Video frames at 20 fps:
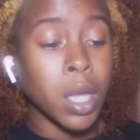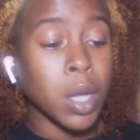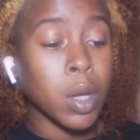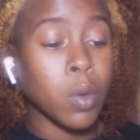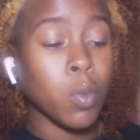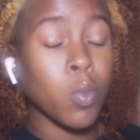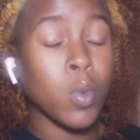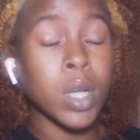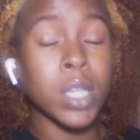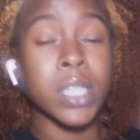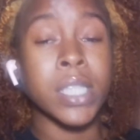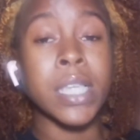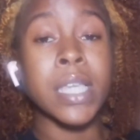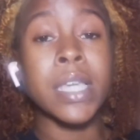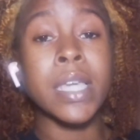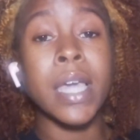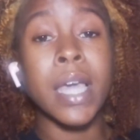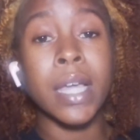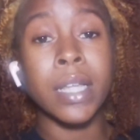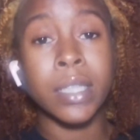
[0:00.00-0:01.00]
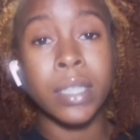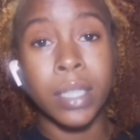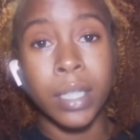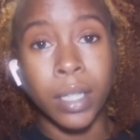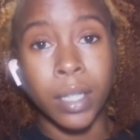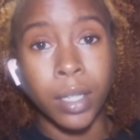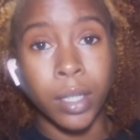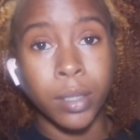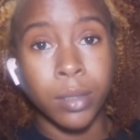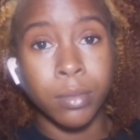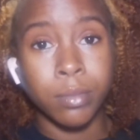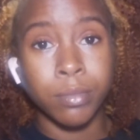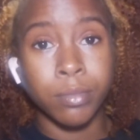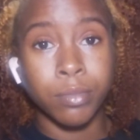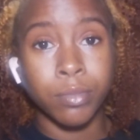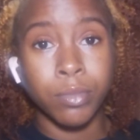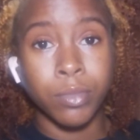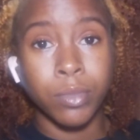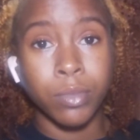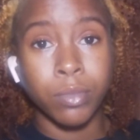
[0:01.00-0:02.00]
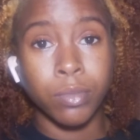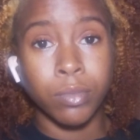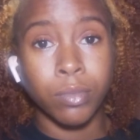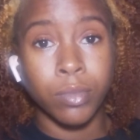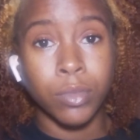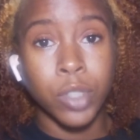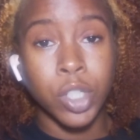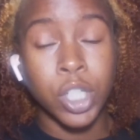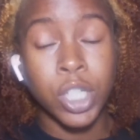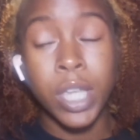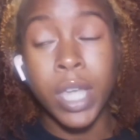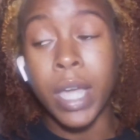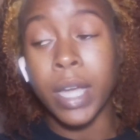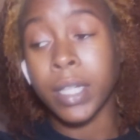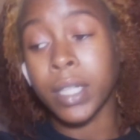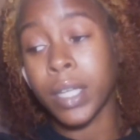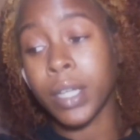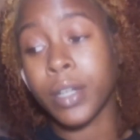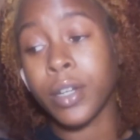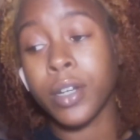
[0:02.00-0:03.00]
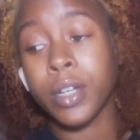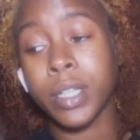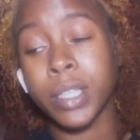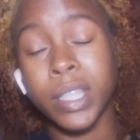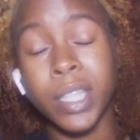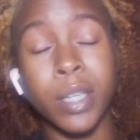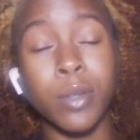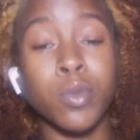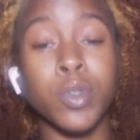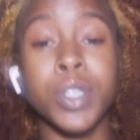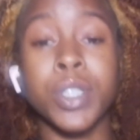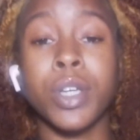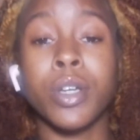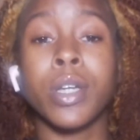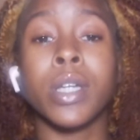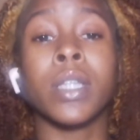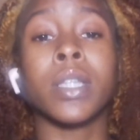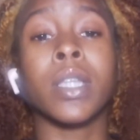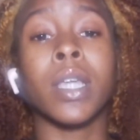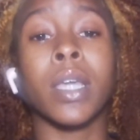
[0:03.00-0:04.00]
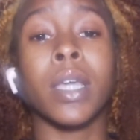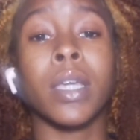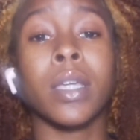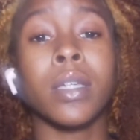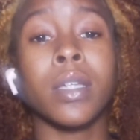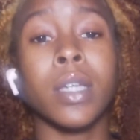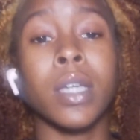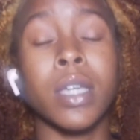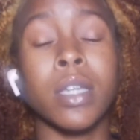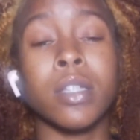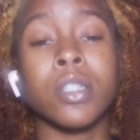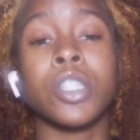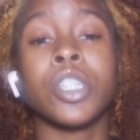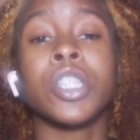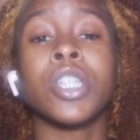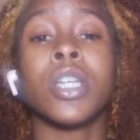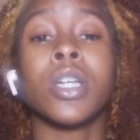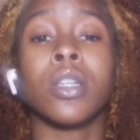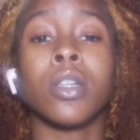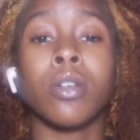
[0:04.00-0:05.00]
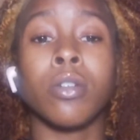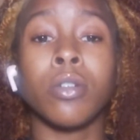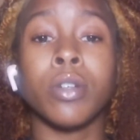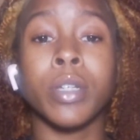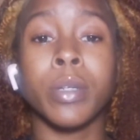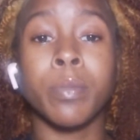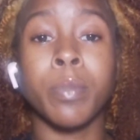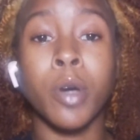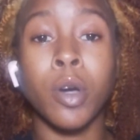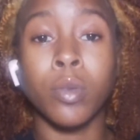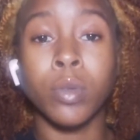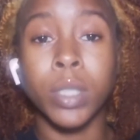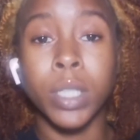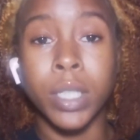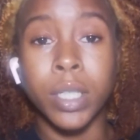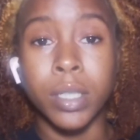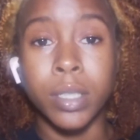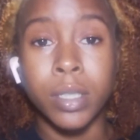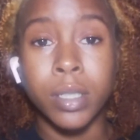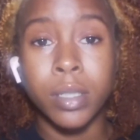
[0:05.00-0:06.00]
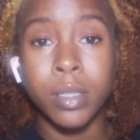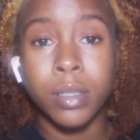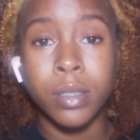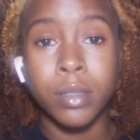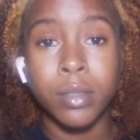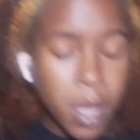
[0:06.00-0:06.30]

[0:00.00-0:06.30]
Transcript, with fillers: Once he got there, she acted like everything was everything, and she alerted police.